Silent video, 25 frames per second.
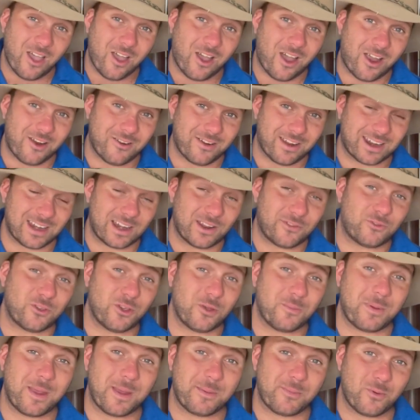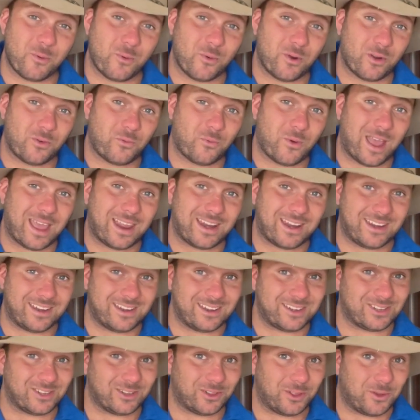I reckon a few people would have waited
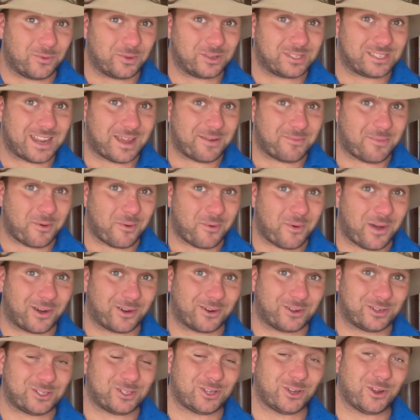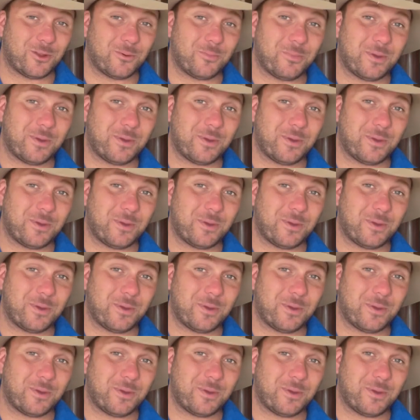until it was number 1 or 2.